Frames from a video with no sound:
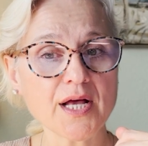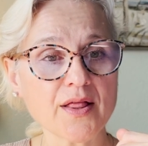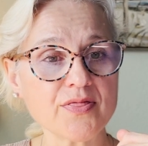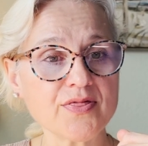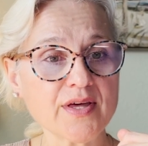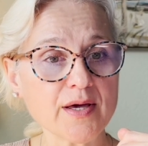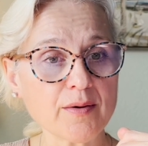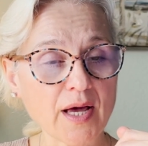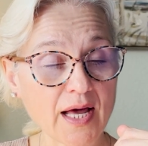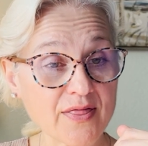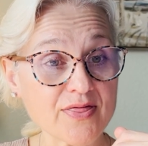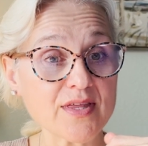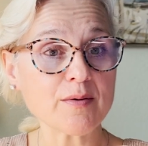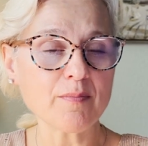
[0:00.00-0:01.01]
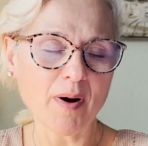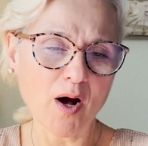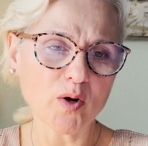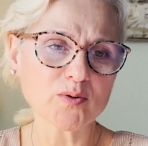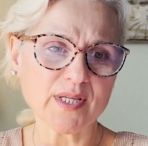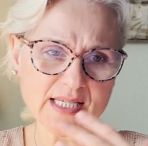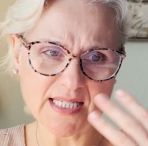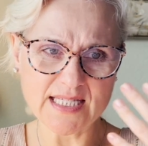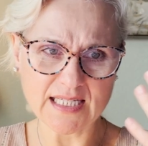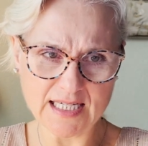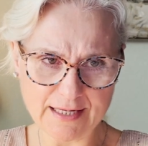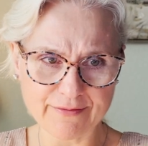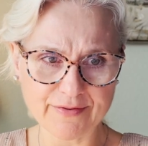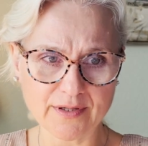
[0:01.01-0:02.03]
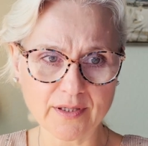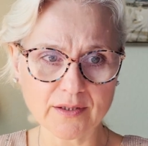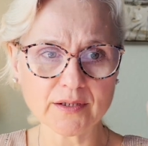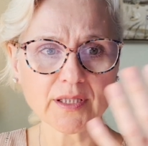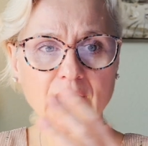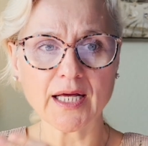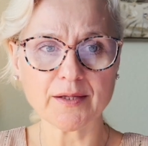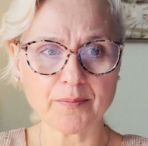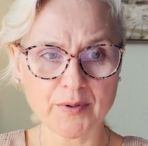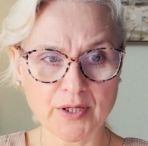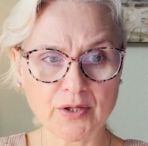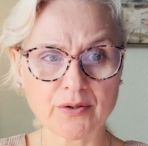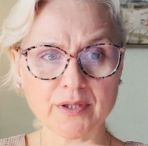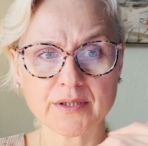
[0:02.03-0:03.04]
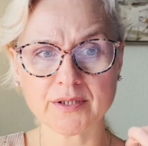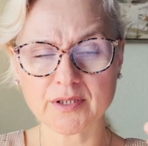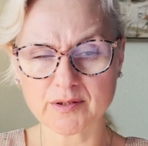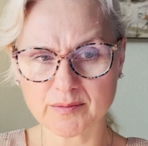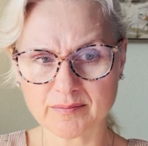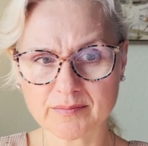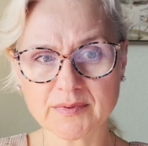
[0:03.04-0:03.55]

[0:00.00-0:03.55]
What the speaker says: and the amount is significant and period is